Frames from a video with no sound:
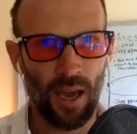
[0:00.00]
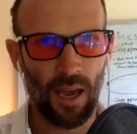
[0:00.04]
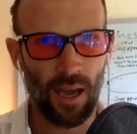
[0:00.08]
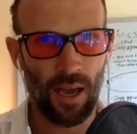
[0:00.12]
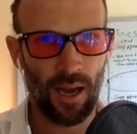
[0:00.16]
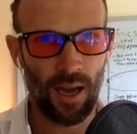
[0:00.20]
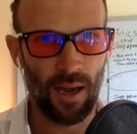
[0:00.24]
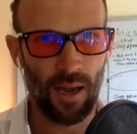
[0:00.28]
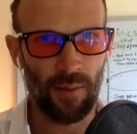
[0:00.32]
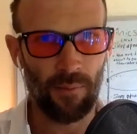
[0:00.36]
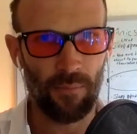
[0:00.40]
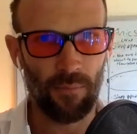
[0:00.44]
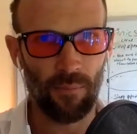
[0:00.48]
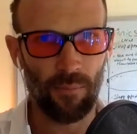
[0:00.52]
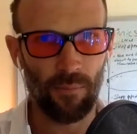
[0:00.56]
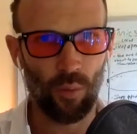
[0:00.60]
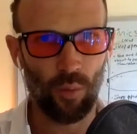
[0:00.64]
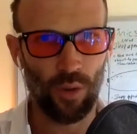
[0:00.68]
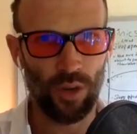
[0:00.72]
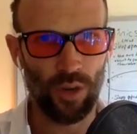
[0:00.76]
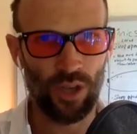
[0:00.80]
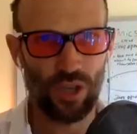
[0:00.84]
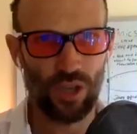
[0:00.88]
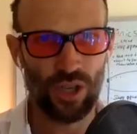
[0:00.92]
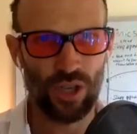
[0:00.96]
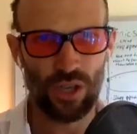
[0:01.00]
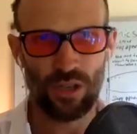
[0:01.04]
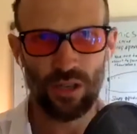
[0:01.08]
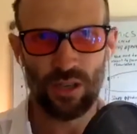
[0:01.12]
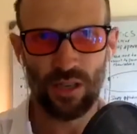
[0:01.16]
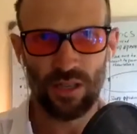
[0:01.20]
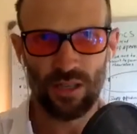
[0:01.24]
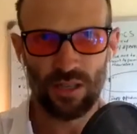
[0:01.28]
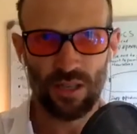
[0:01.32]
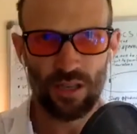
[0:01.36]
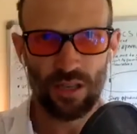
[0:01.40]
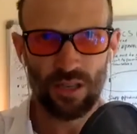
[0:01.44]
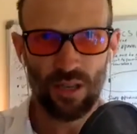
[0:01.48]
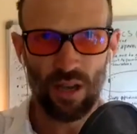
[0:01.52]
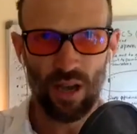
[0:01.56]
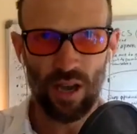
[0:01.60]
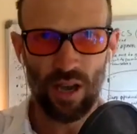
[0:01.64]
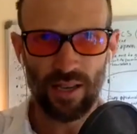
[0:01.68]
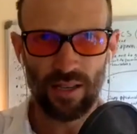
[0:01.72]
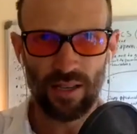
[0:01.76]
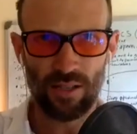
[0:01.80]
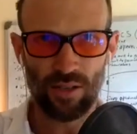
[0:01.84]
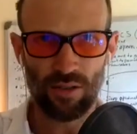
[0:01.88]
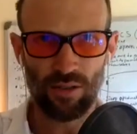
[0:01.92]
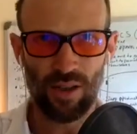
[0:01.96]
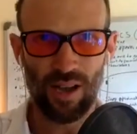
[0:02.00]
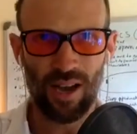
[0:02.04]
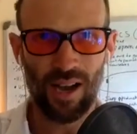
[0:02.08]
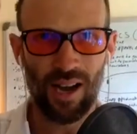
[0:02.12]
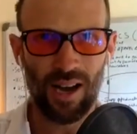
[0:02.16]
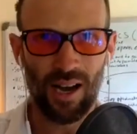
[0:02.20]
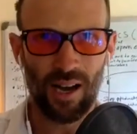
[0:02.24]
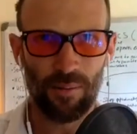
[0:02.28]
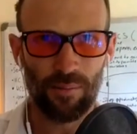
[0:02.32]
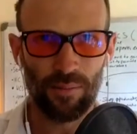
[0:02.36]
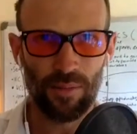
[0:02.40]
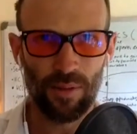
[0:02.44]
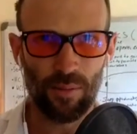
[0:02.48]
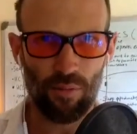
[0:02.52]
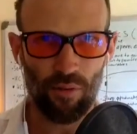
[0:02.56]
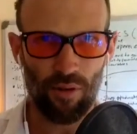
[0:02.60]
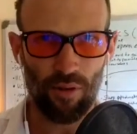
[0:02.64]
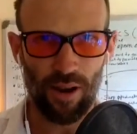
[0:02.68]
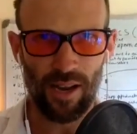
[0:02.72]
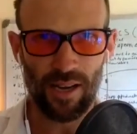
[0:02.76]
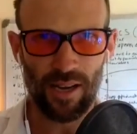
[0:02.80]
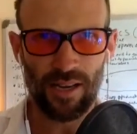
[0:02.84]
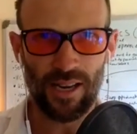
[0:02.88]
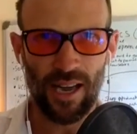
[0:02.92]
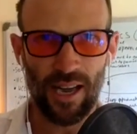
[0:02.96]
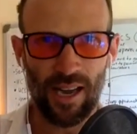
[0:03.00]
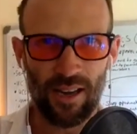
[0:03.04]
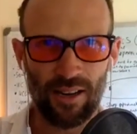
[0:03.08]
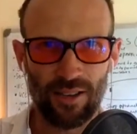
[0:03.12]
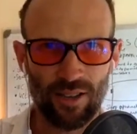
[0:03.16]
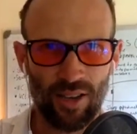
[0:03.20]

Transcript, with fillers: um, which is designed to calm the brain down.